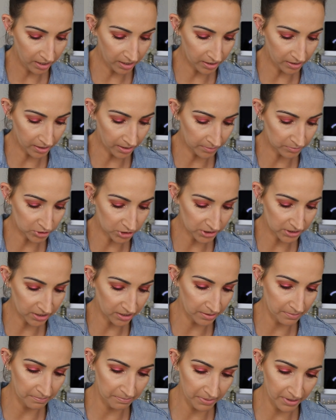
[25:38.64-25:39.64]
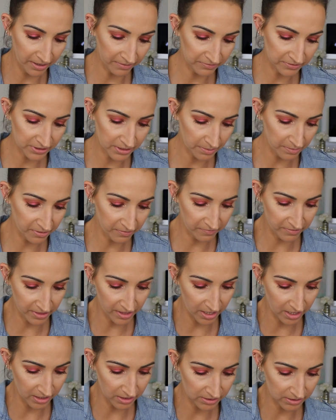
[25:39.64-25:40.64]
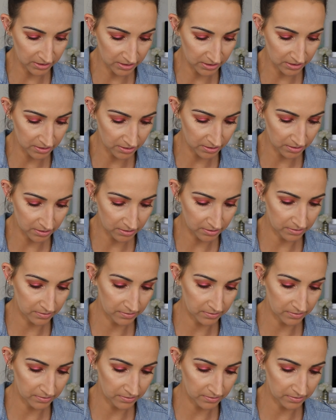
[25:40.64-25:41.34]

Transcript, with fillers: and I'm just gonna buff some of this